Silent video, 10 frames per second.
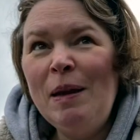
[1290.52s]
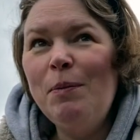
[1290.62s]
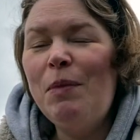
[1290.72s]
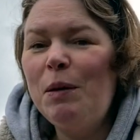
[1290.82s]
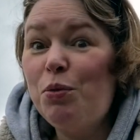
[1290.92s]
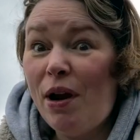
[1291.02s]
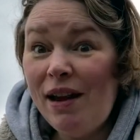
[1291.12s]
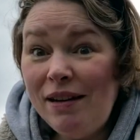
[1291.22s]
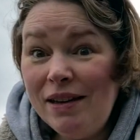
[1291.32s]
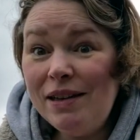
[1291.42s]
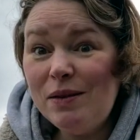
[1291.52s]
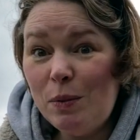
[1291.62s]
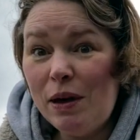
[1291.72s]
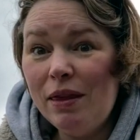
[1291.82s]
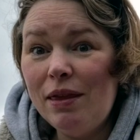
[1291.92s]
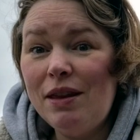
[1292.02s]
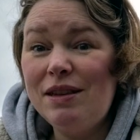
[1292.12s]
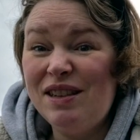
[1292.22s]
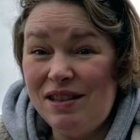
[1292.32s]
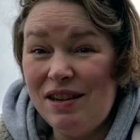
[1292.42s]
My brain is one
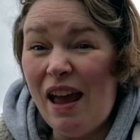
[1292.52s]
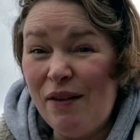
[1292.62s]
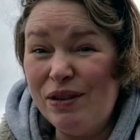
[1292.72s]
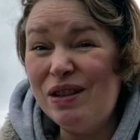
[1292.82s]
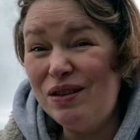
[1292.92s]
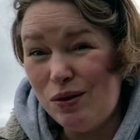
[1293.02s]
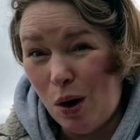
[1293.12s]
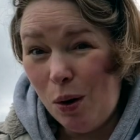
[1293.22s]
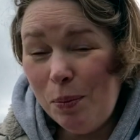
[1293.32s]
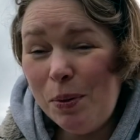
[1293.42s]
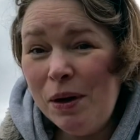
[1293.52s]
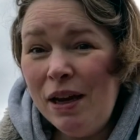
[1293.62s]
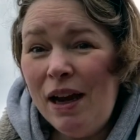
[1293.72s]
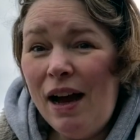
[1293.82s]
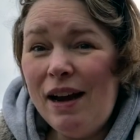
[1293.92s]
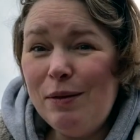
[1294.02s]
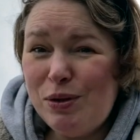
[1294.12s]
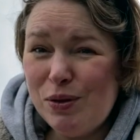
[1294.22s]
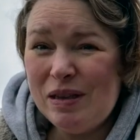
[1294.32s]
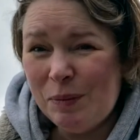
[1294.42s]
that doesn't ever stop, and I'm
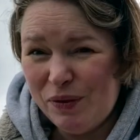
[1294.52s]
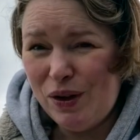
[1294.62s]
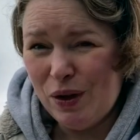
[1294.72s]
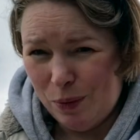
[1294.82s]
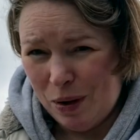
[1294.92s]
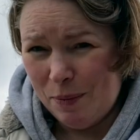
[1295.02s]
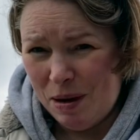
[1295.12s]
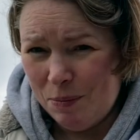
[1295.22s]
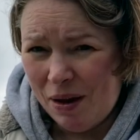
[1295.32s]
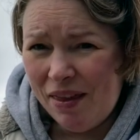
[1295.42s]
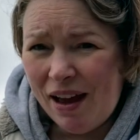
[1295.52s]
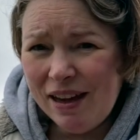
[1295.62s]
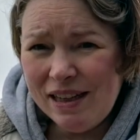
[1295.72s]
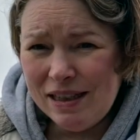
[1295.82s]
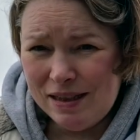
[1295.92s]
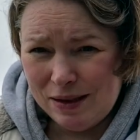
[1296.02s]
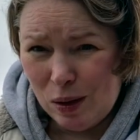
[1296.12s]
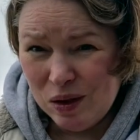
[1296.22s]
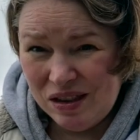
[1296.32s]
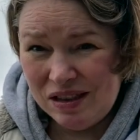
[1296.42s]
sure some of you know what I mean by that. It's
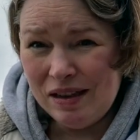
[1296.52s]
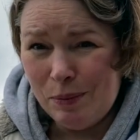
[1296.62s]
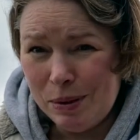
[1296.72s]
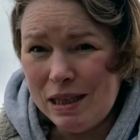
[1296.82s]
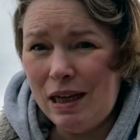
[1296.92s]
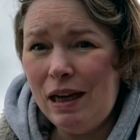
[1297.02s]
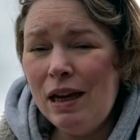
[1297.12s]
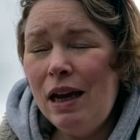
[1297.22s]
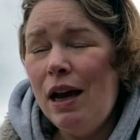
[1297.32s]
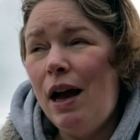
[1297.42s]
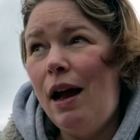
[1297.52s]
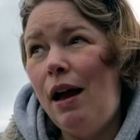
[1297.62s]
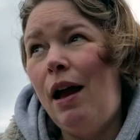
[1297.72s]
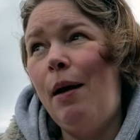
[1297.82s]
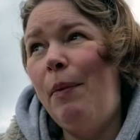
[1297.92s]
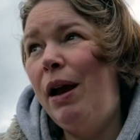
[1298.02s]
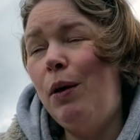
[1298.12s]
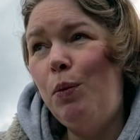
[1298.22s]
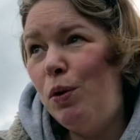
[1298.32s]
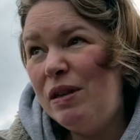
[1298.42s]
constantly busy. I
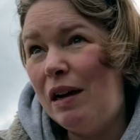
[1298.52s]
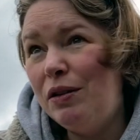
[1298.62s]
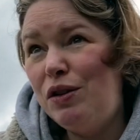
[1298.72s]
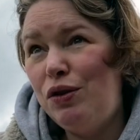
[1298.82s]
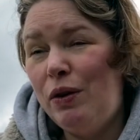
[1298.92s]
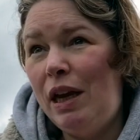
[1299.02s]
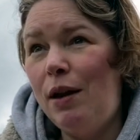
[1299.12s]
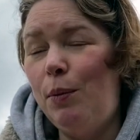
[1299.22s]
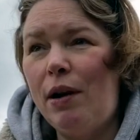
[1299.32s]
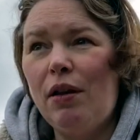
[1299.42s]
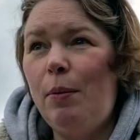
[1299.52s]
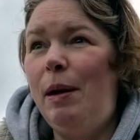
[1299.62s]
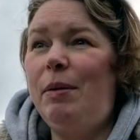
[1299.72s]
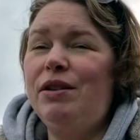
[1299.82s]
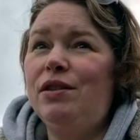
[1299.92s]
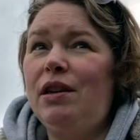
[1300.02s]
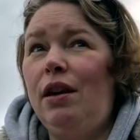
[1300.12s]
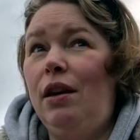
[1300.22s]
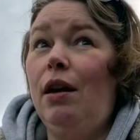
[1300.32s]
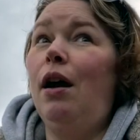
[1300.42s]
can walk down a street and where other people are just walking